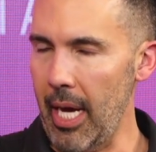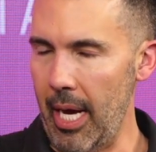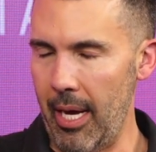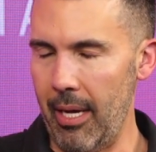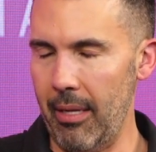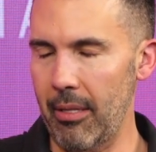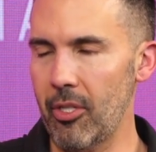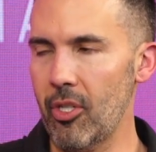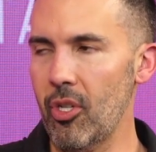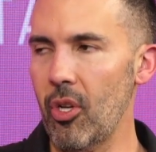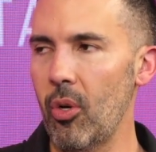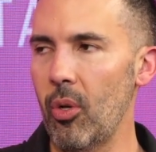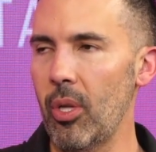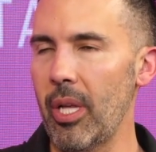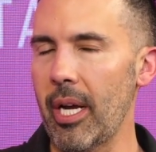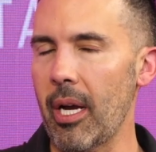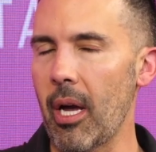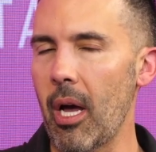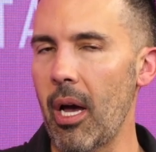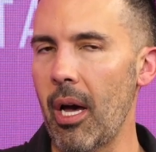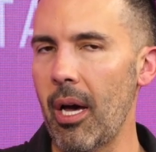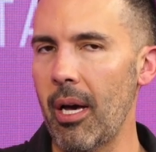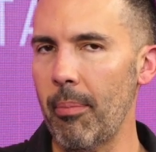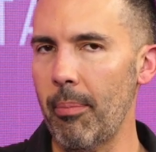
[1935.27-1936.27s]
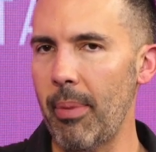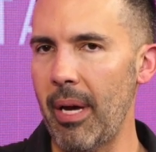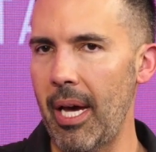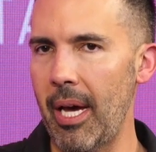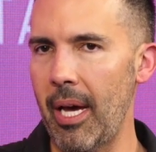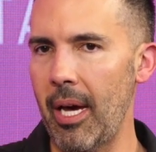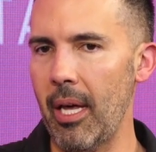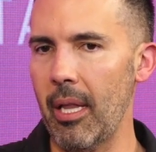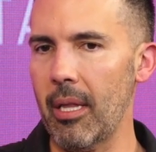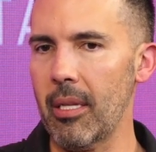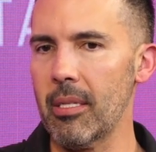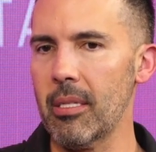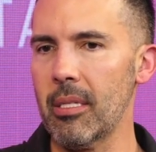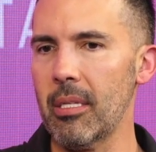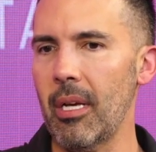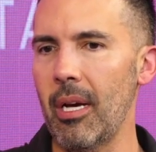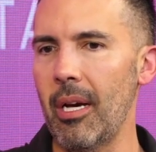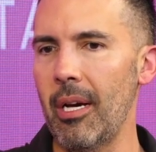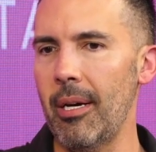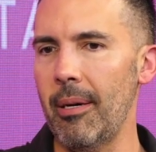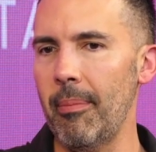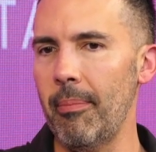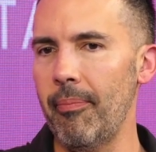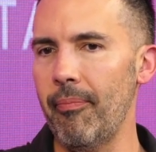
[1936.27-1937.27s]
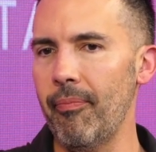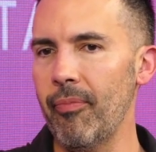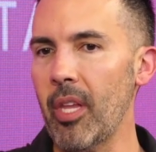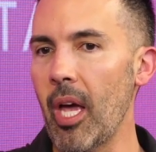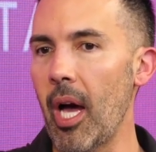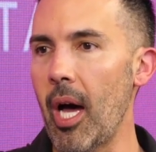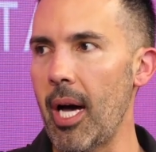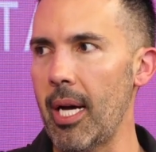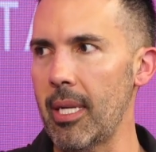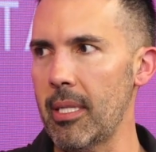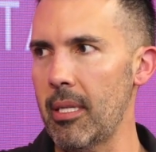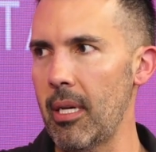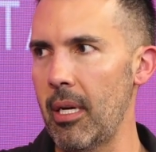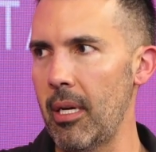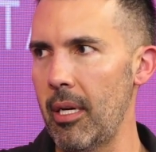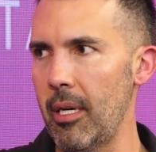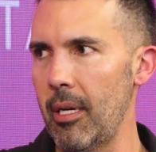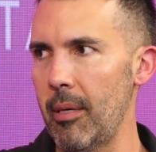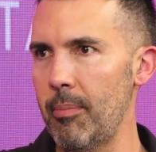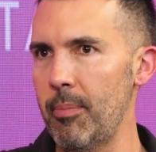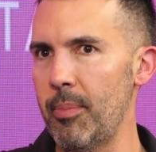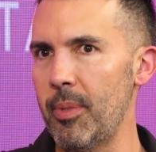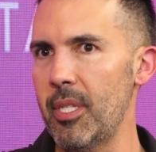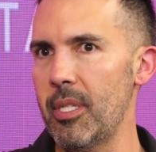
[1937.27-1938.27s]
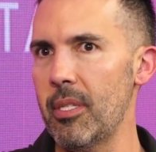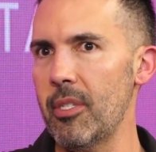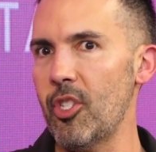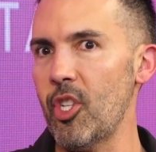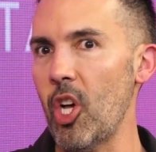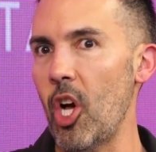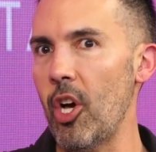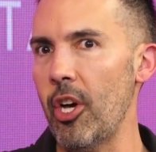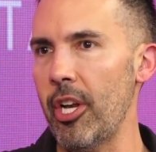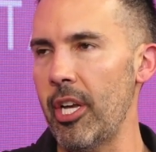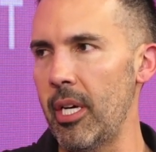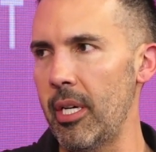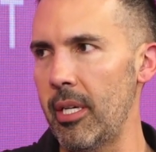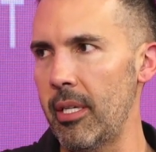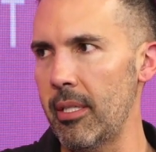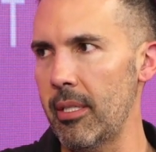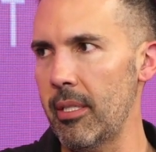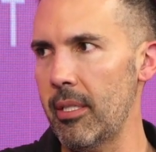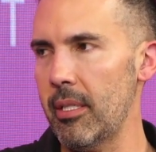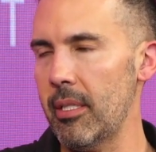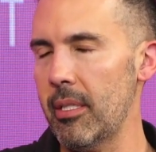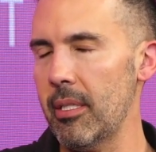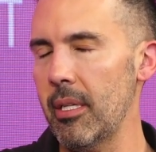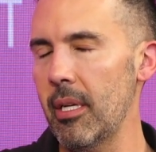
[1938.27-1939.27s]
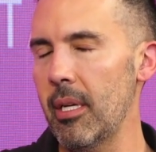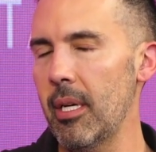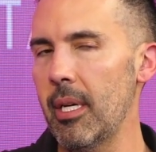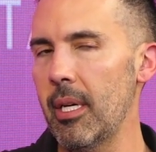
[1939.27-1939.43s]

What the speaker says: Yeah. So like hot baths, hot tubs, saunas.